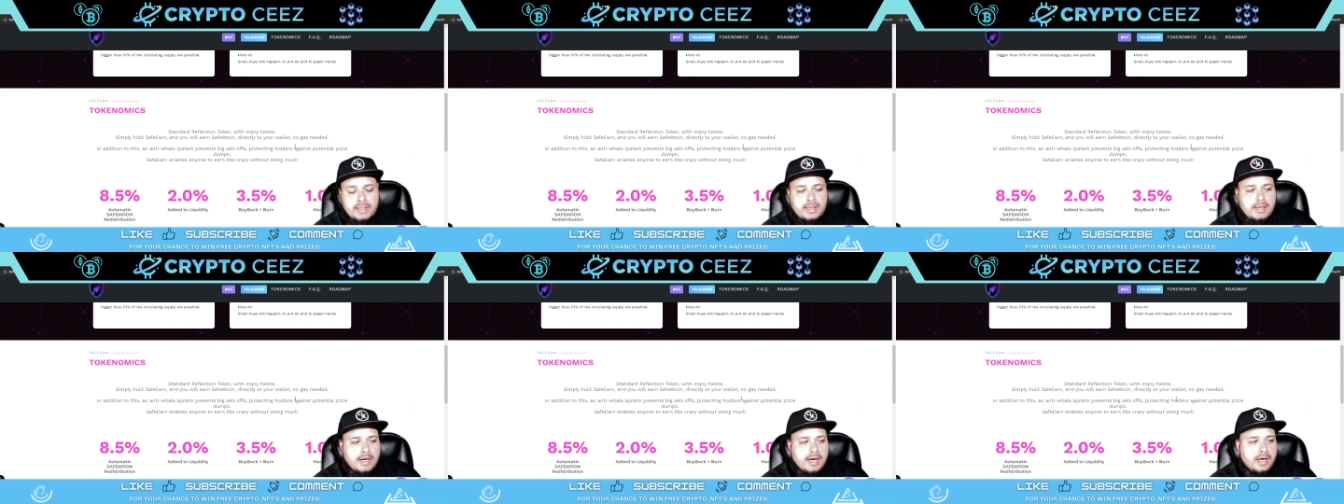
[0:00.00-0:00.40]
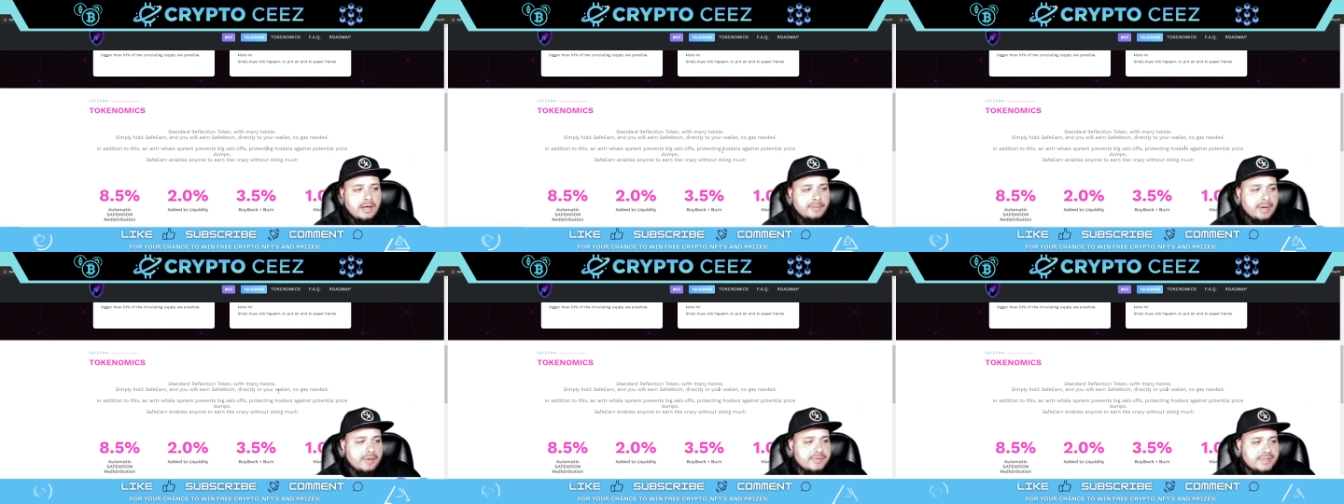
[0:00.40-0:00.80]

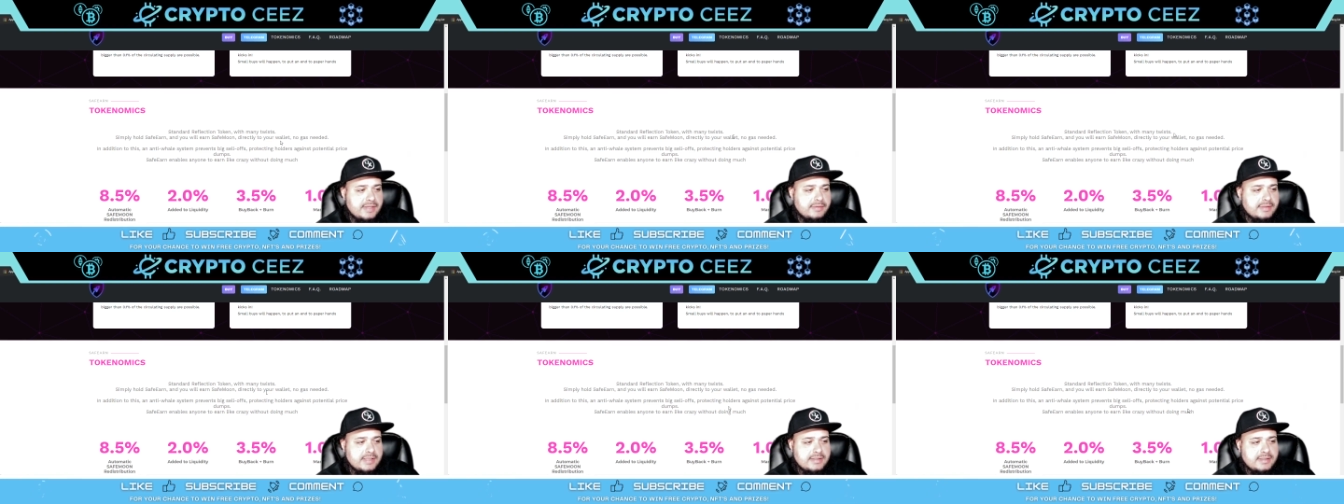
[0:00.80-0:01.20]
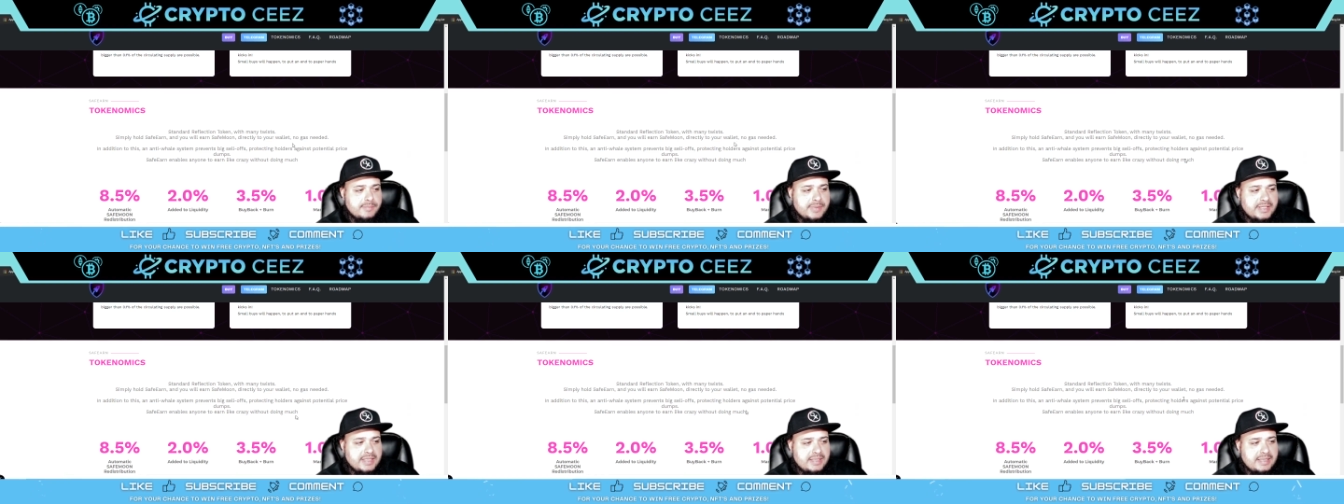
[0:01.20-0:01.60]
I was in since the
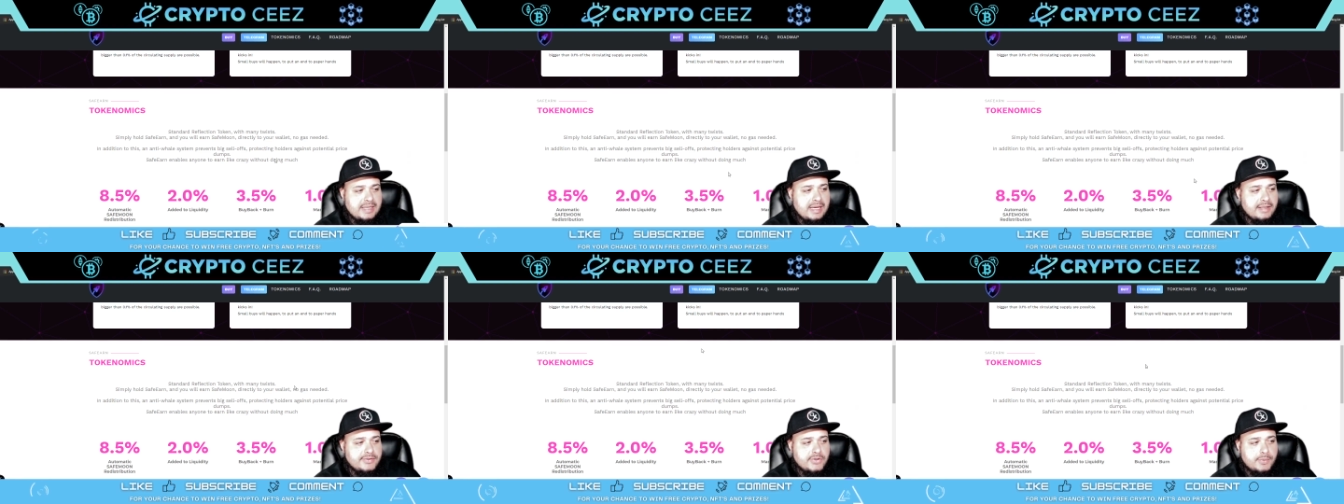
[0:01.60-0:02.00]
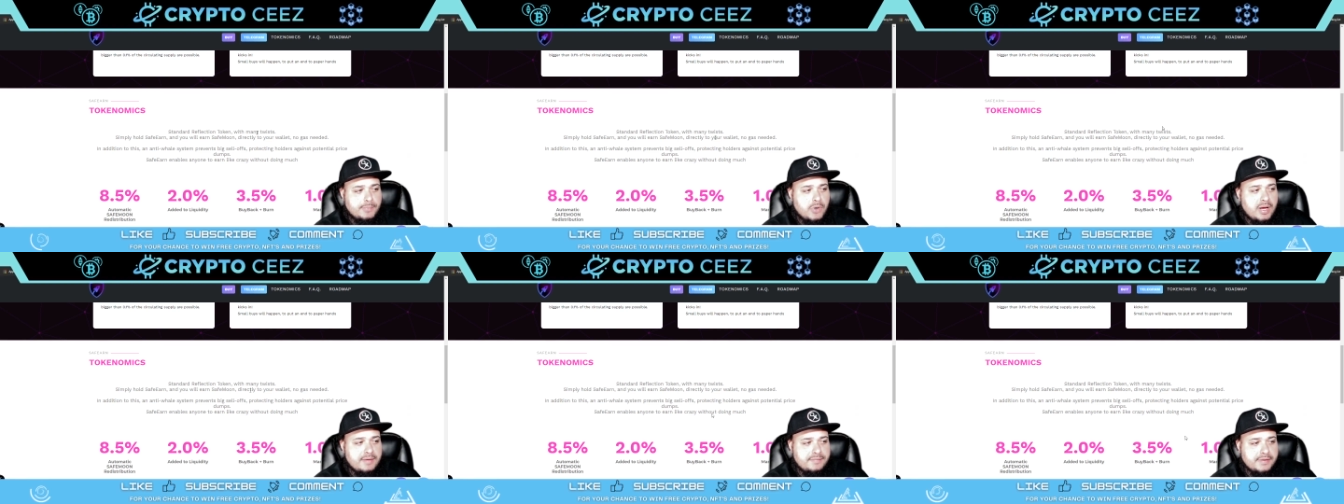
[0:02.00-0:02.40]
beginning. I took
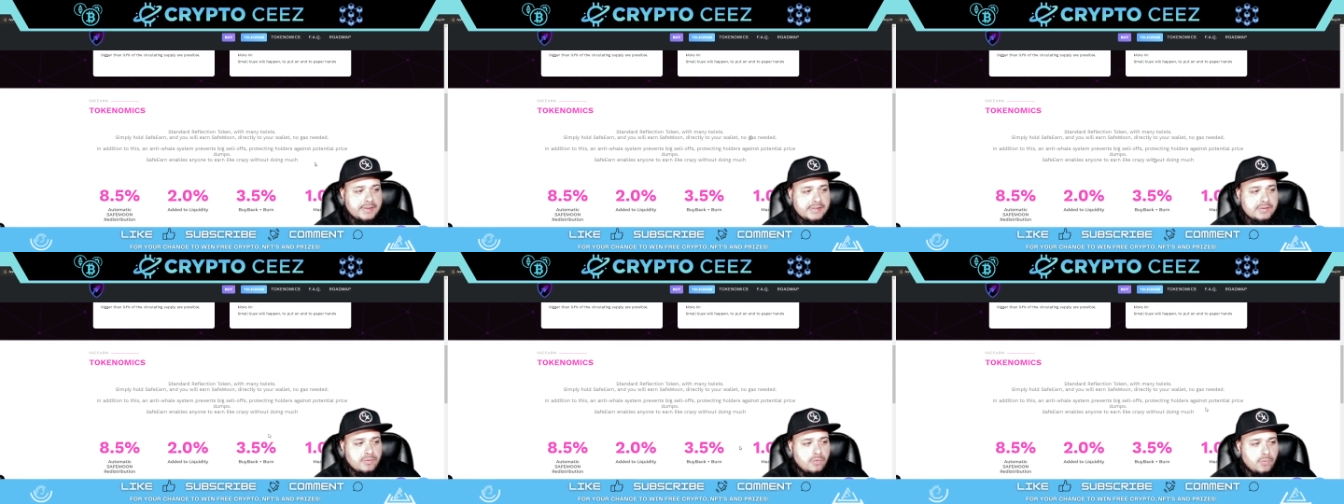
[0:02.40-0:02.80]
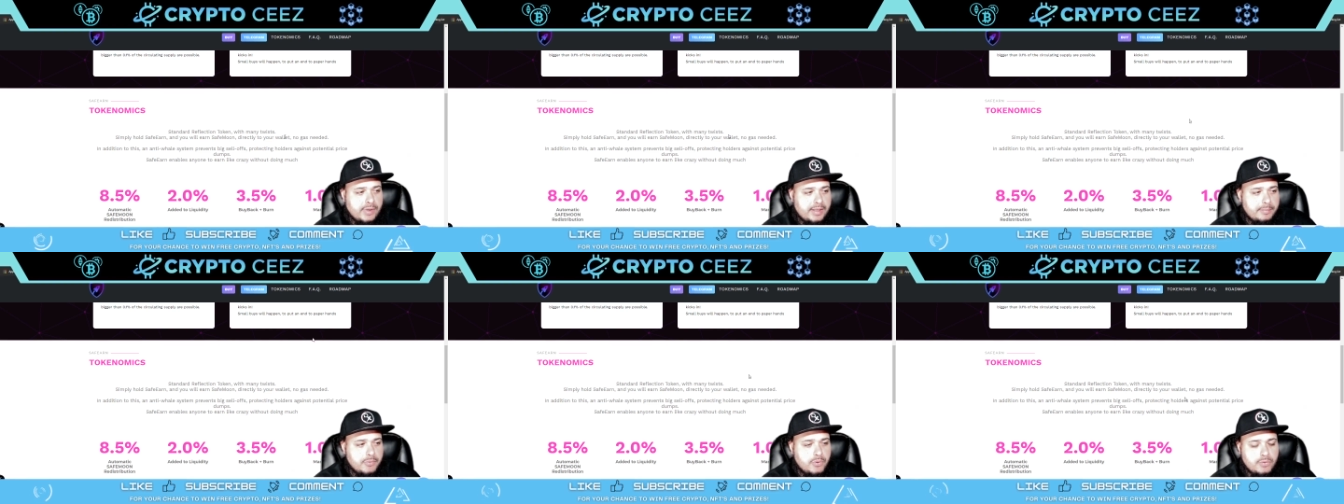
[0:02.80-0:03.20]
profits when
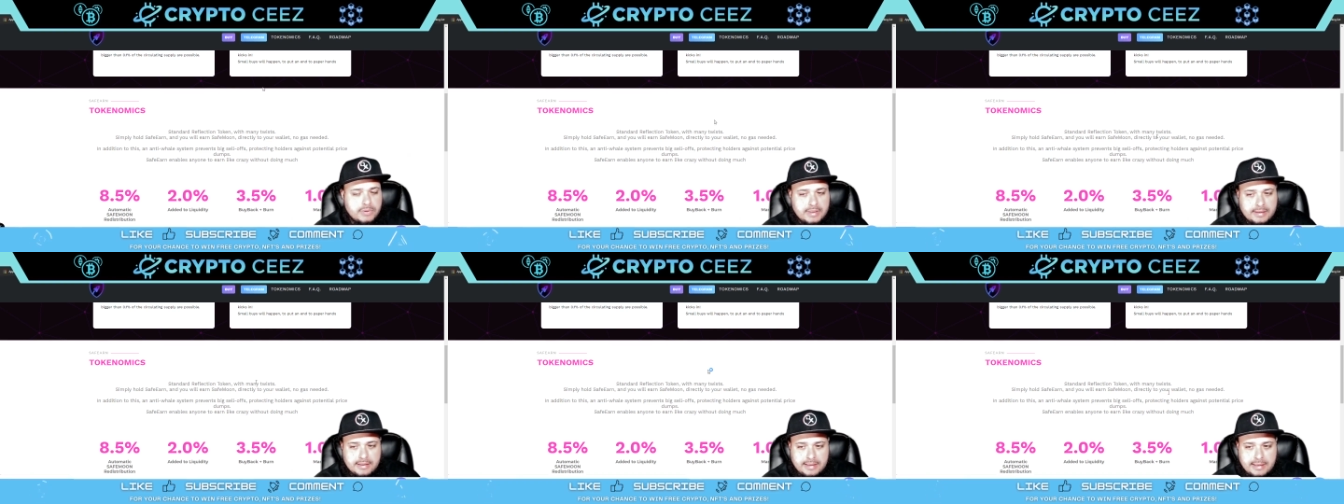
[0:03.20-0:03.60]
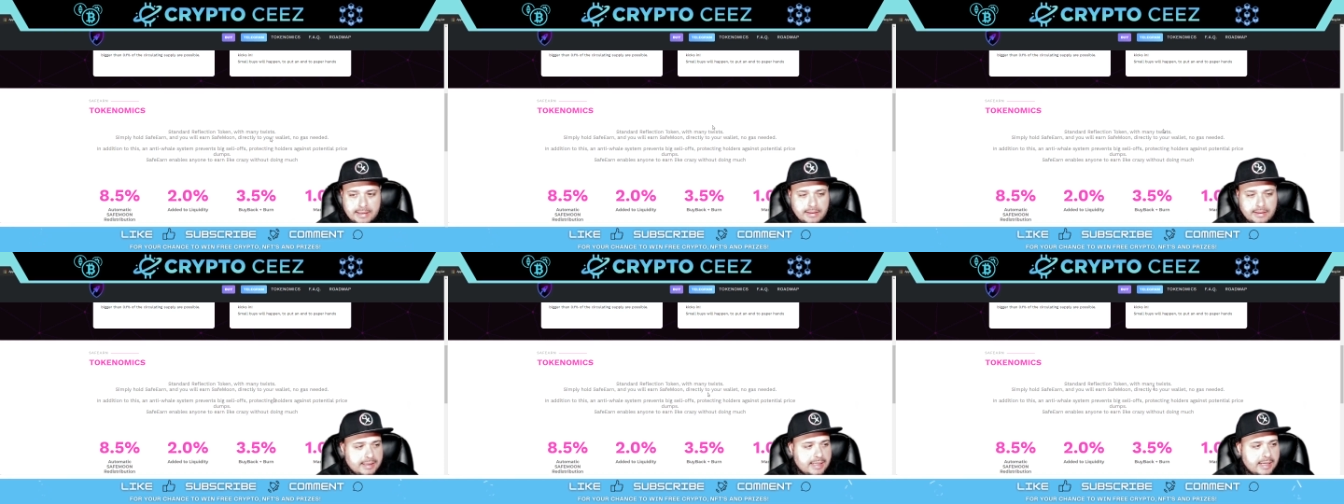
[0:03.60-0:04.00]
it mooned, and then
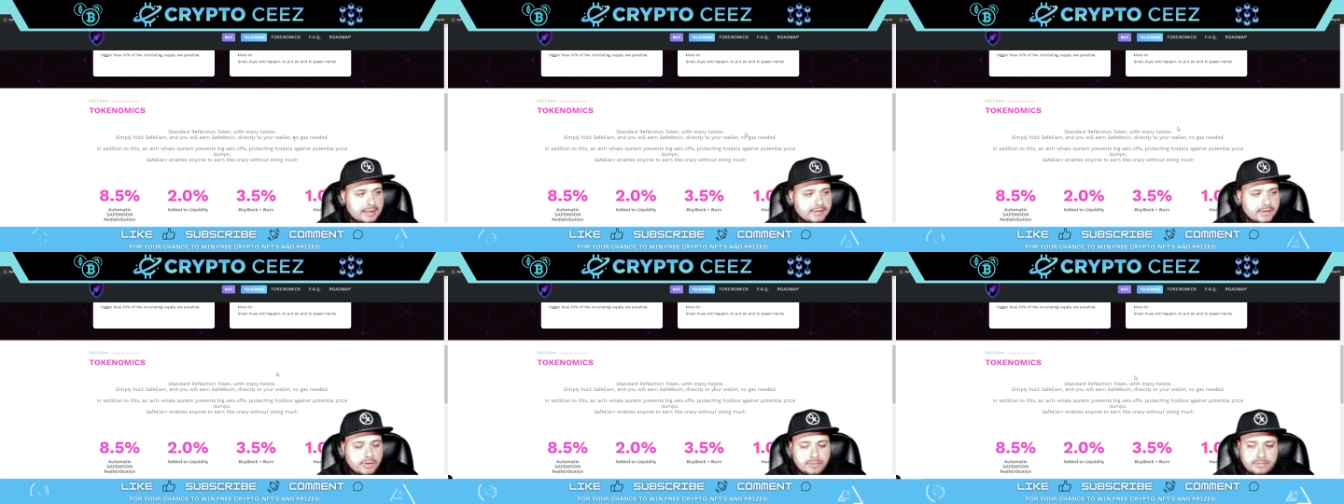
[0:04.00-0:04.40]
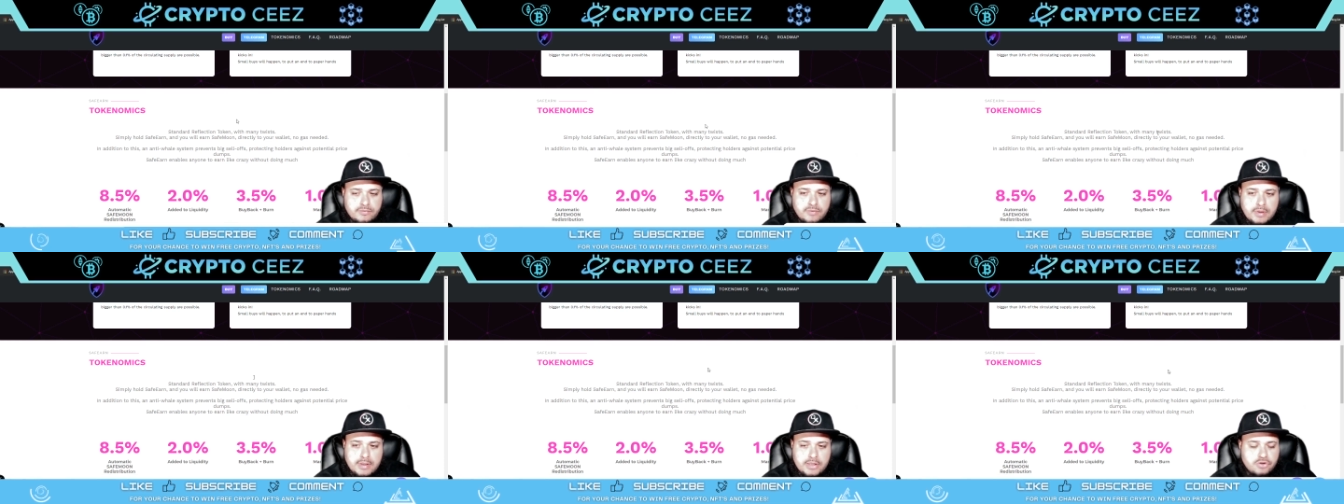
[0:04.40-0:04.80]
it kind of started
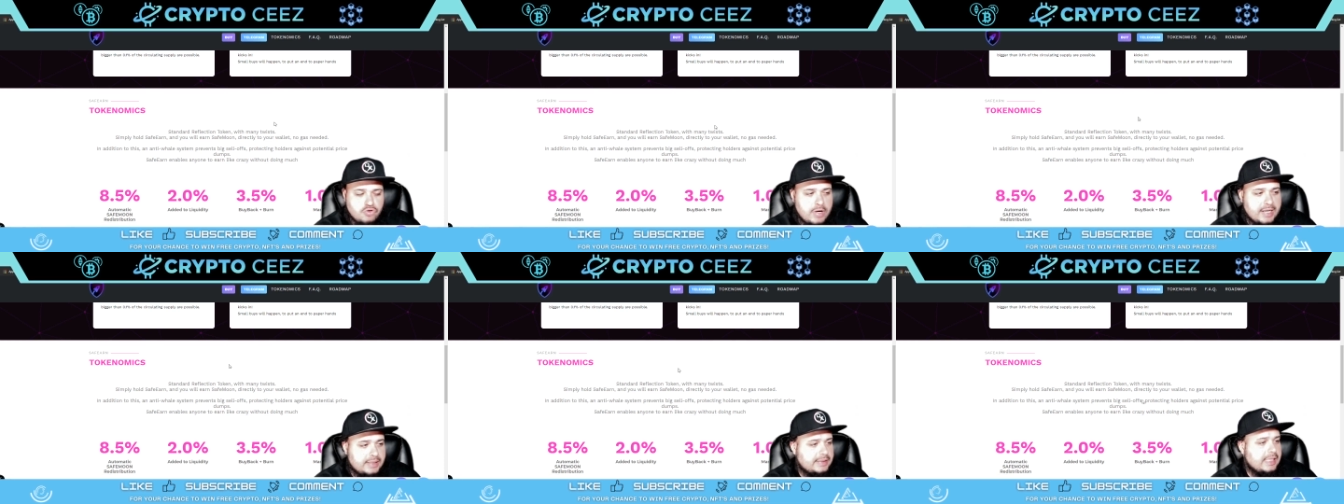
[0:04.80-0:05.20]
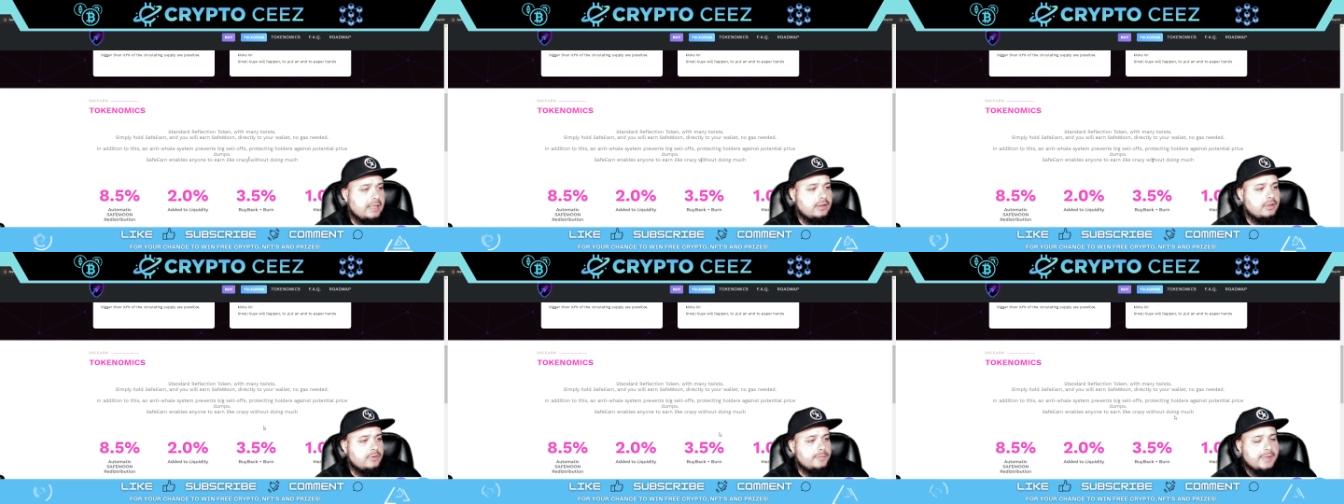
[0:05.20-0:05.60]
dragging down
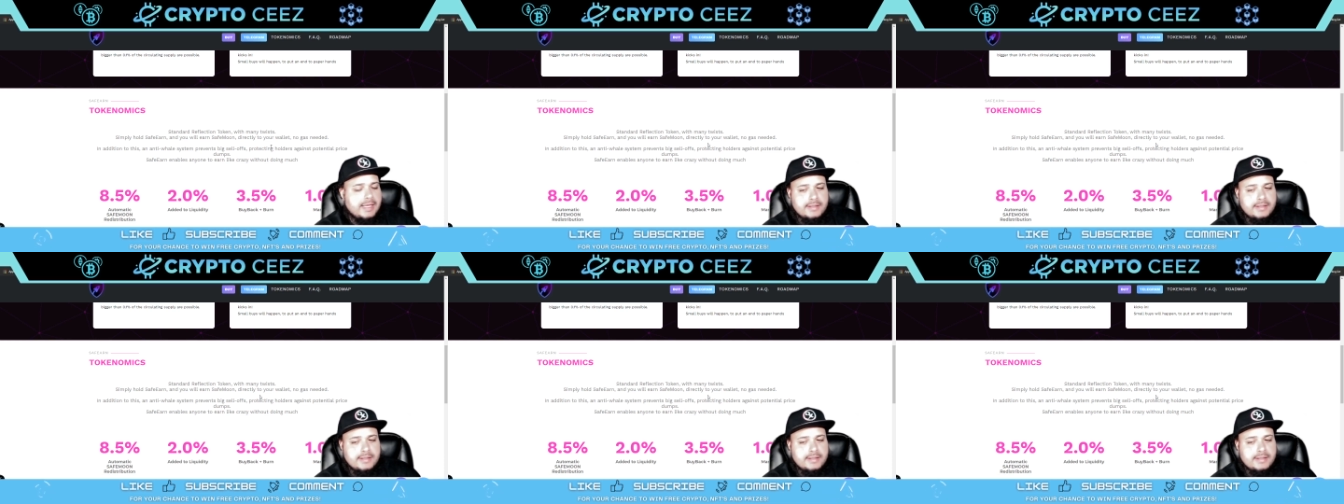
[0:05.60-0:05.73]
a little bit.